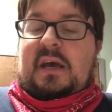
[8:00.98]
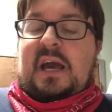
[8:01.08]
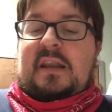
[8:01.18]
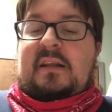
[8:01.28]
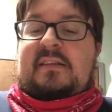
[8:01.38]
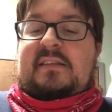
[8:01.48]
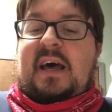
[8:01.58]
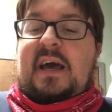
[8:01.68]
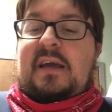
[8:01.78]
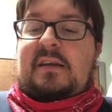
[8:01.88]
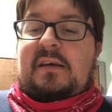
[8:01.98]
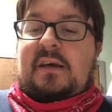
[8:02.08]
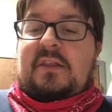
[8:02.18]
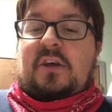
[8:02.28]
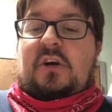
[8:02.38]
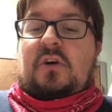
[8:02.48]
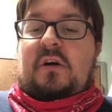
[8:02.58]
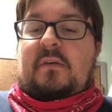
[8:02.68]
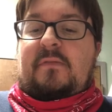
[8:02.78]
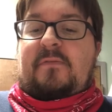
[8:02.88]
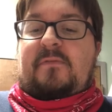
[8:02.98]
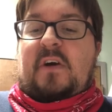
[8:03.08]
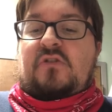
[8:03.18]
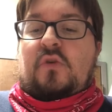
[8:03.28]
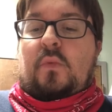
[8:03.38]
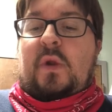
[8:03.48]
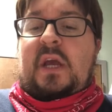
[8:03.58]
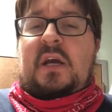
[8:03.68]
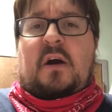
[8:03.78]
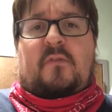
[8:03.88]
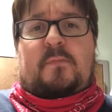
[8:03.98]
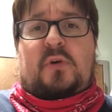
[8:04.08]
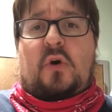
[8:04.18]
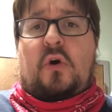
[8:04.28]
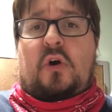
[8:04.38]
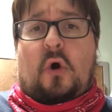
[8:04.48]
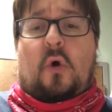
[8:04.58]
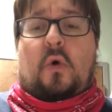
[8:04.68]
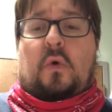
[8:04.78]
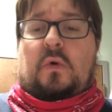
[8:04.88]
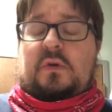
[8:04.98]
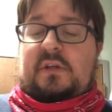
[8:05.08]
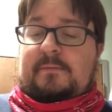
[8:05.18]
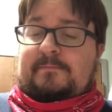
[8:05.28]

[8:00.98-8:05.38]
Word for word: and inside the cook found a ring of pure gold.